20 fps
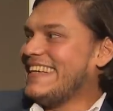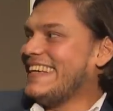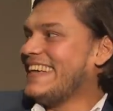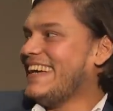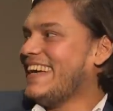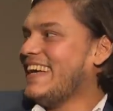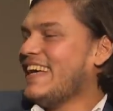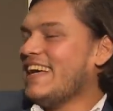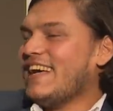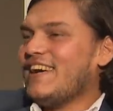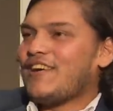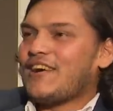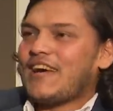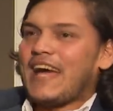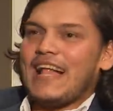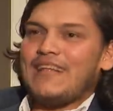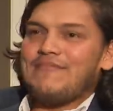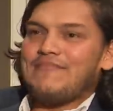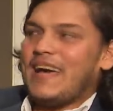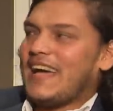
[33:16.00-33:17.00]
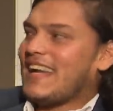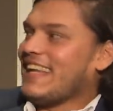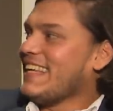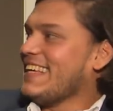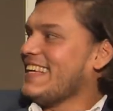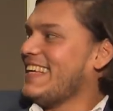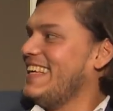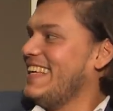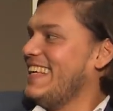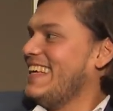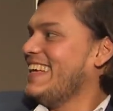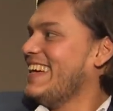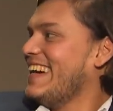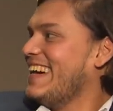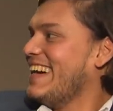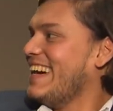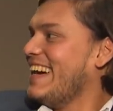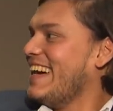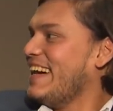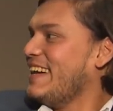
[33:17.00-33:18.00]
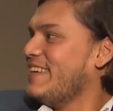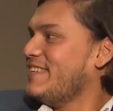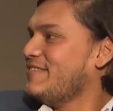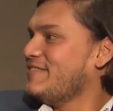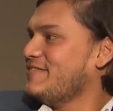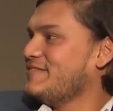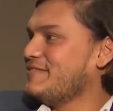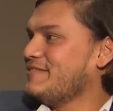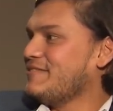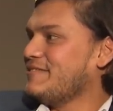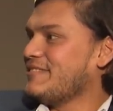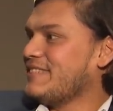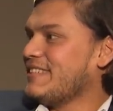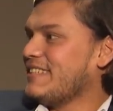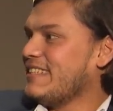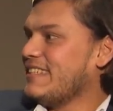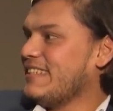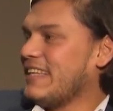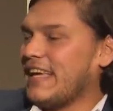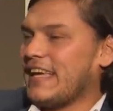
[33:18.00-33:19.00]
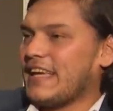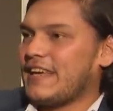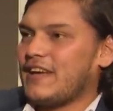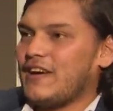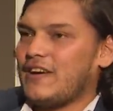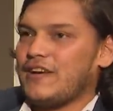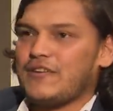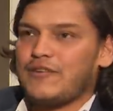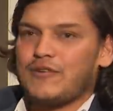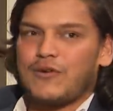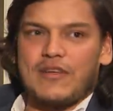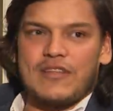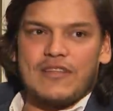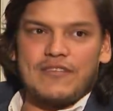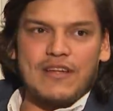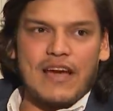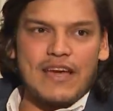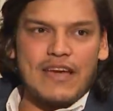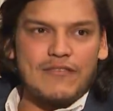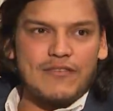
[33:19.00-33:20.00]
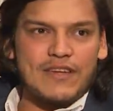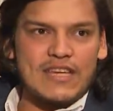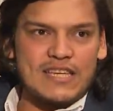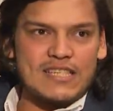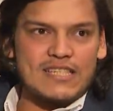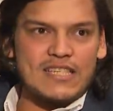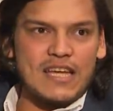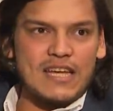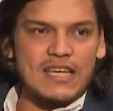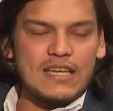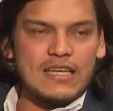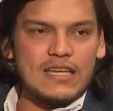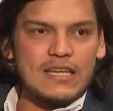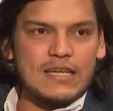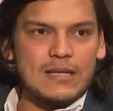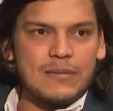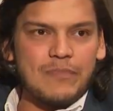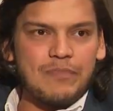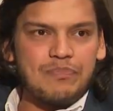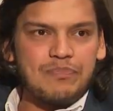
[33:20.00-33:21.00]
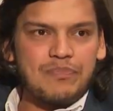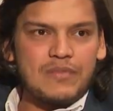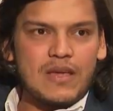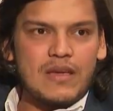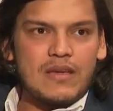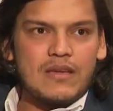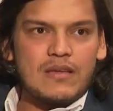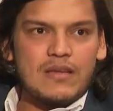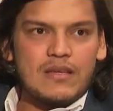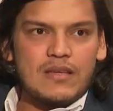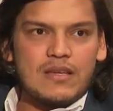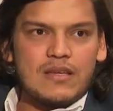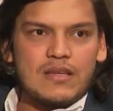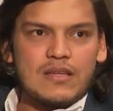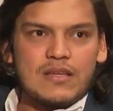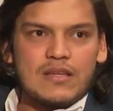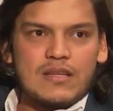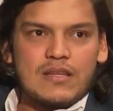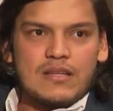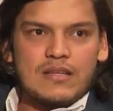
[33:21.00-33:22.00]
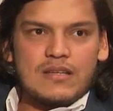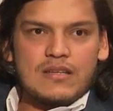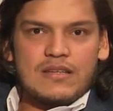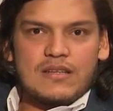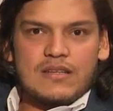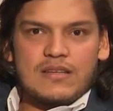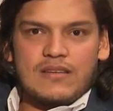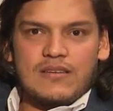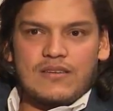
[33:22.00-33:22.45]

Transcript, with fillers: Yeah, I'll marry uh, like, uh, look at it. I have kiss and... Uh, you have kiss and kill left.